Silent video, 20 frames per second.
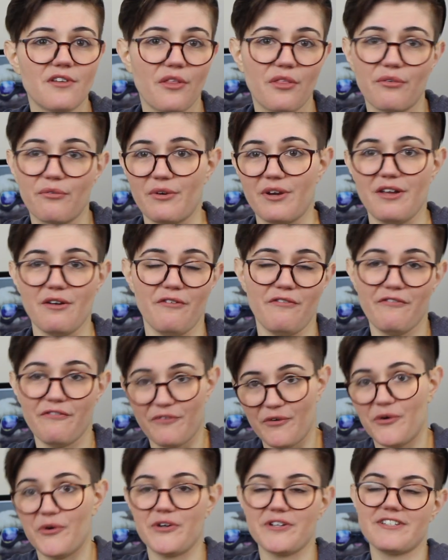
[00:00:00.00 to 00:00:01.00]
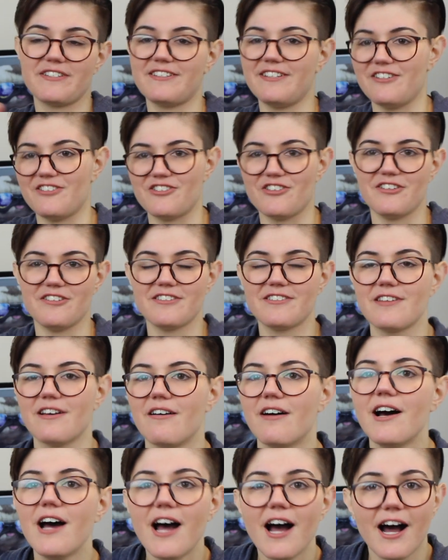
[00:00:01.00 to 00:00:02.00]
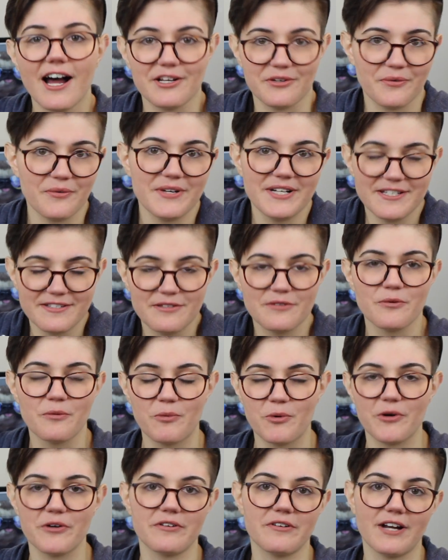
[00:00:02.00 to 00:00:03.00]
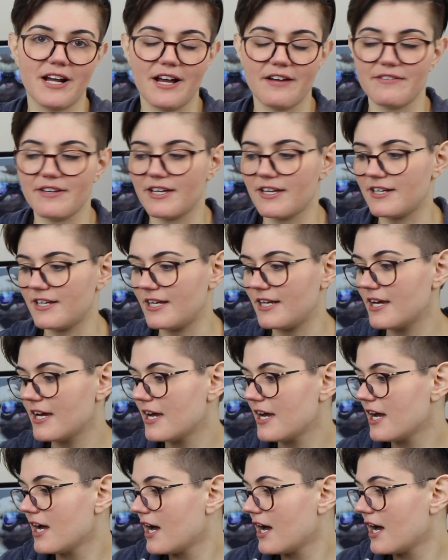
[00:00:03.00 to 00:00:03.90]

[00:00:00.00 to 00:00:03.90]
3 or 4 stitches, so I don't really see the point on having any.